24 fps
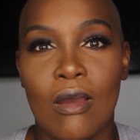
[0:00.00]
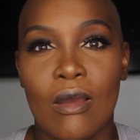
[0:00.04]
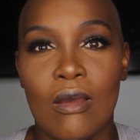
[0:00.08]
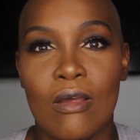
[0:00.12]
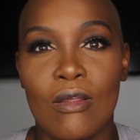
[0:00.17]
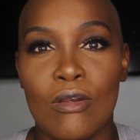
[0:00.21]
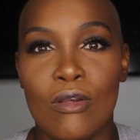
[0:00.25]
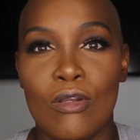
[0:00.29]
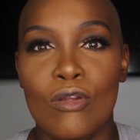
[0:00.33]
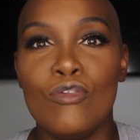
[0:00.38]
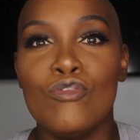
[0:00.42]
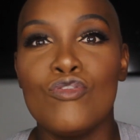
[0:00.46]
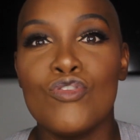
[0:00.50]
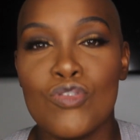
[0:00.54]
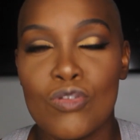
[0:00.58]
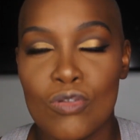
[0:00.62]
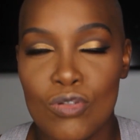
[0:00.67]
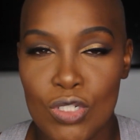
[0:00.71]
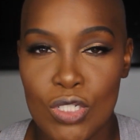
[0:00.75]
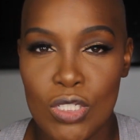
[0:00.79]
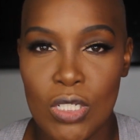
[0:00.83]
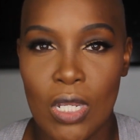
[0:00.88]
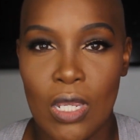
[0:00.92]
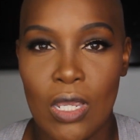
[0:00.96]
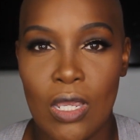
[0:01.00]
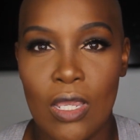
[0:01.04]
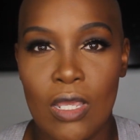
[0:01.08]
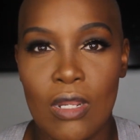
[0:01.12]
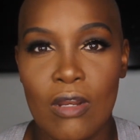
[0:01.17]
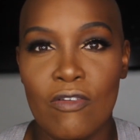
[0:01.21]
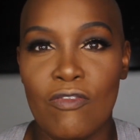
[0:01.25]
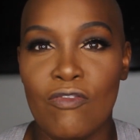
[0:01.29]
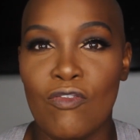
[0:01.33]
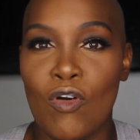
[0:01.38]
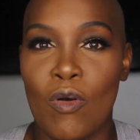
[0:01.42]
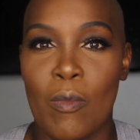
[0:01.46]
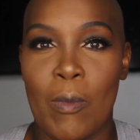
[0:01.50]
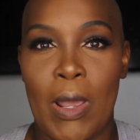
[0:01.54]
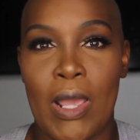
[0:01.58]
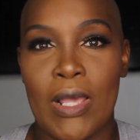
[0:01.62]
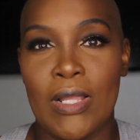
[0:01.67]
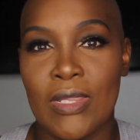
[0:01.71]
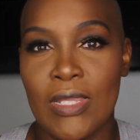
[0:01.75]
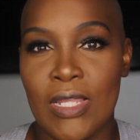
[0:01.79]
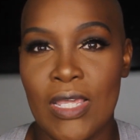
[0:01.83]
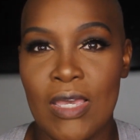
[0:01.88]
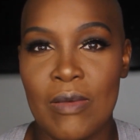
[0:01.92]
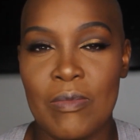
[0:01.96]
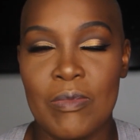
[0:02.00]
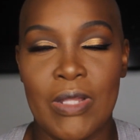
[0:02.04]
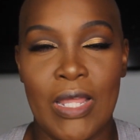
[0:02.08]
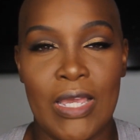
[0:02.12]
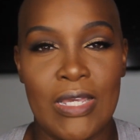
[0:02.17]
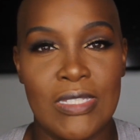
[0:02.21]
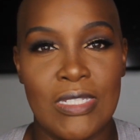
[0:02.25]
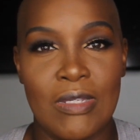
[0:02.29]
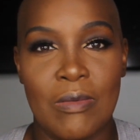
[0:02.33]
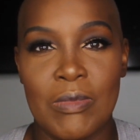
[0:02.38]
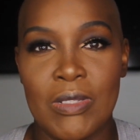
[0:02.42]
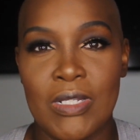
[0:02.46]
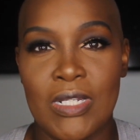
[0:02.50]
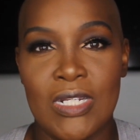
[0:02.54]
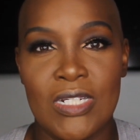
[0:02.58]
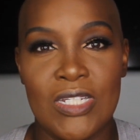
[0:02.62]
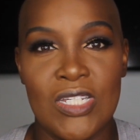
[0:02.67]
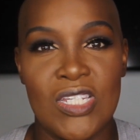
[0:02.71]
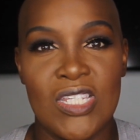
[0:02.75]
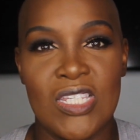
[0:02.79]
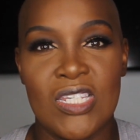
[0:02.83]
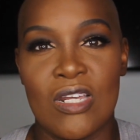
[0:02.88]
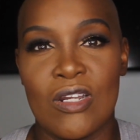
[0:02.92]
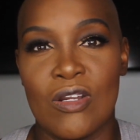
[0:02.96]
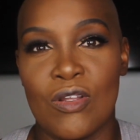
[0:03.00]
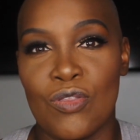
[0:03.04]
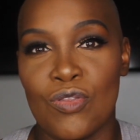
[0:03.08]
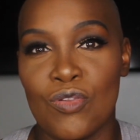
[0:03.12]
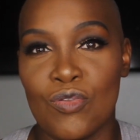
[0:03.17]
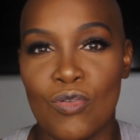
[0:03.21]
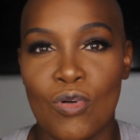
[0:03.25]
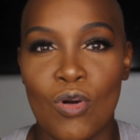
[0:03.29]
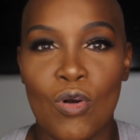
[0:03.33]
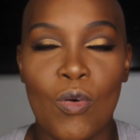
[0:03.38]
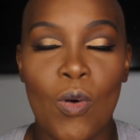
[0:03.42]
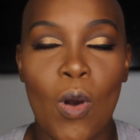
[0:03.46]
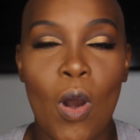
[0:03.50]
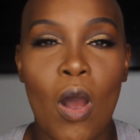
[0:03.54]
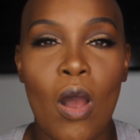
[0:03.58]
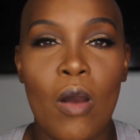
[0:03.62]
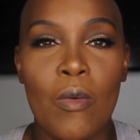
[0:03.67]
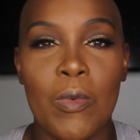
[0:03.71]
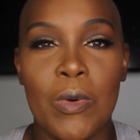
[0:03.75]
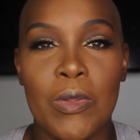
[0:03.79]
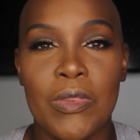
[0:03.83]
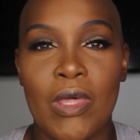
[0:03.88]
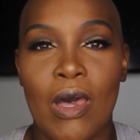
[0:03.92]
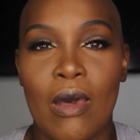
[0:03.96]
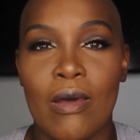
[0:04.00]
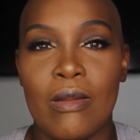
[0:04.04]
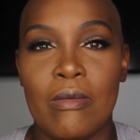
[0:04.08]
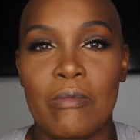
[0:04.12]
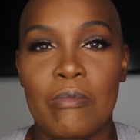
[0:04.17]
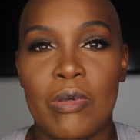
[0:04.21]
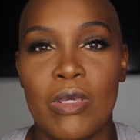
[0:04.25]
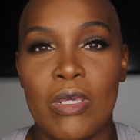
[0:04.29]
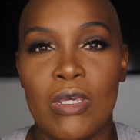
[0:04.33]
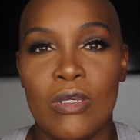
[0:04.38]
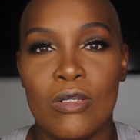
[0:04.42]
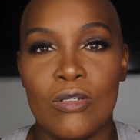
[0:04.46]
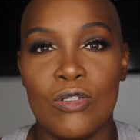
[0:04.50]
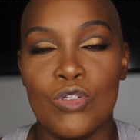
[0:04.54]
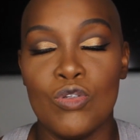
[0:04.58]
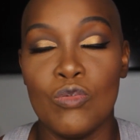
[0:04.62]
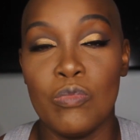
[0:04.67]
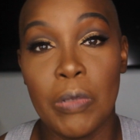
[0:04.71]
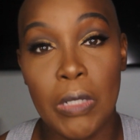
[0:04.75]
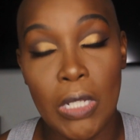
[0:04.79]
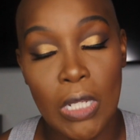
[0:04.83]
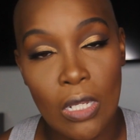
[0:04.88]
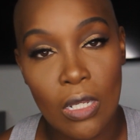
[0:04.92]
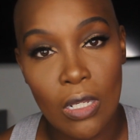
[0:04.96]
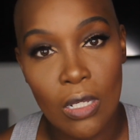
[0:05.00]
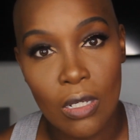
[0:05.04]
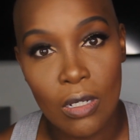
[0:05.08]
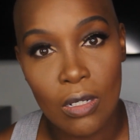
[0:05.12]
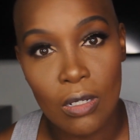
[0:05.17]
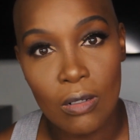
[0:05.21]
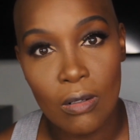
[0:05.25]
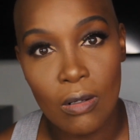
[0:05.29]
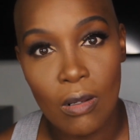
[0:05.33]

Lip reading: neutral shade for my lip, like something that's just gonna throw on without it being too pink